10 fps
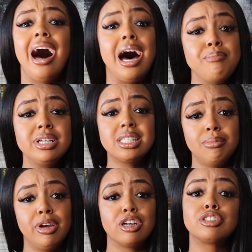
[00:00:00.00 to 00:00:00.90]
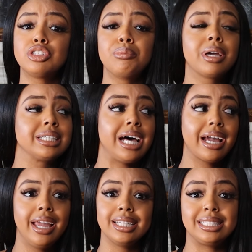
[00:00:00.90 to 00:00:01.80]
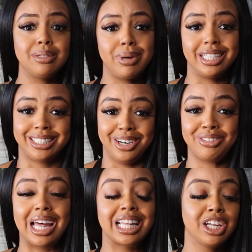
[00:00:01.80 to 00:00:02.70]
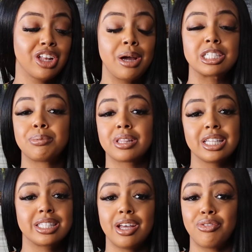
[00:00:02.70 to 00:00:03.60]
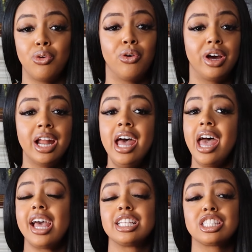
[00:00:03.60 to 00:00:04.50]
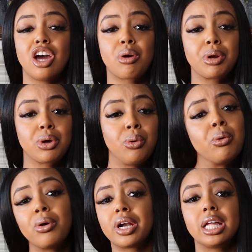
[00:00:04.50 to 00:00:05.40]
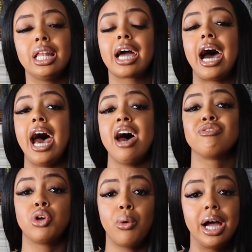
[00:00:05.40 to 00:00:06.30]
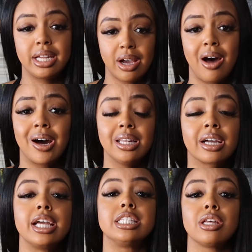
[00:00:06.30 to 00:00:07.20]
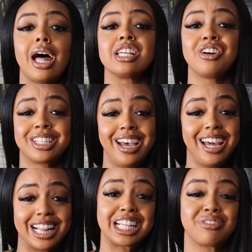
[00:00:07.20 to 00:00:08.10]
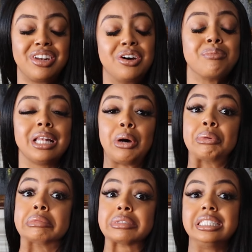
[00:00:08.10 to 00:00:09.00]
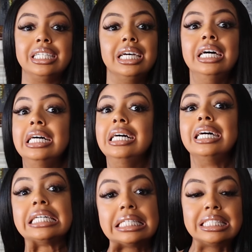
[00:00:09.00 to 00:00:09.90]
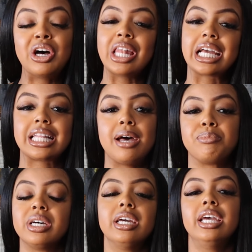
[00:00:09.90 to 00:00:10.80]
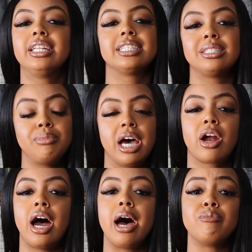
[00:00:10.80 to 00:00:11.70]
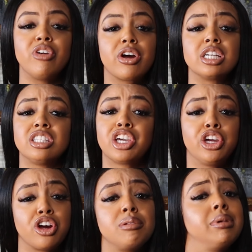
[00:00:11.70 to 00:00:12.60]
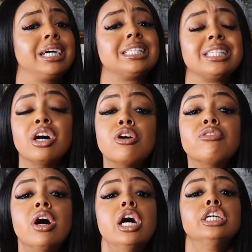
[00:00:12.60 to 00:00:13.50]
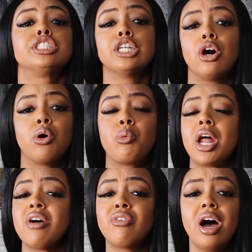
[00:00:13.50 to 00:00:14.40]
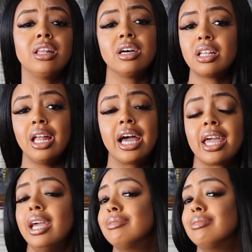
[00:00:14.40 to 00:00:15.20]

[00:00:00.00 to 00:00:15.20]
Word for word: I missed the mirror too because I can't see myself. Like literally I just put this stuff on and start recording. Like I have no idea how I look until I start to edit this video and be like, oh shit, eh, don't like that. But it doesn't matter. I'm very secure in myself. So whatever I look like,